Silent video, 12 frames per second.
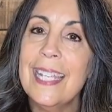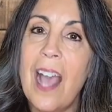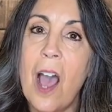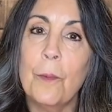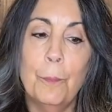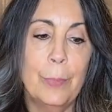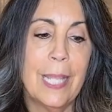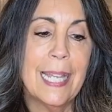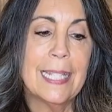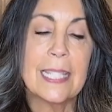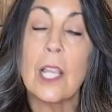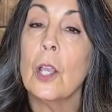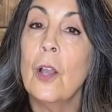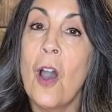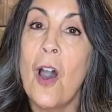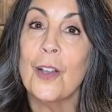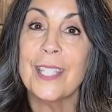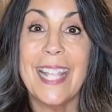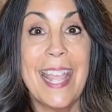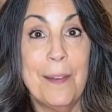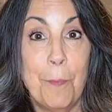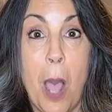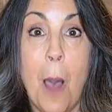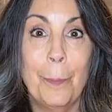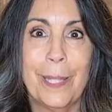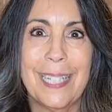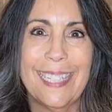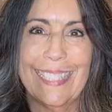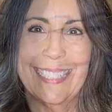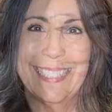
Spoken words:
cotton blends, gauze, and poplin.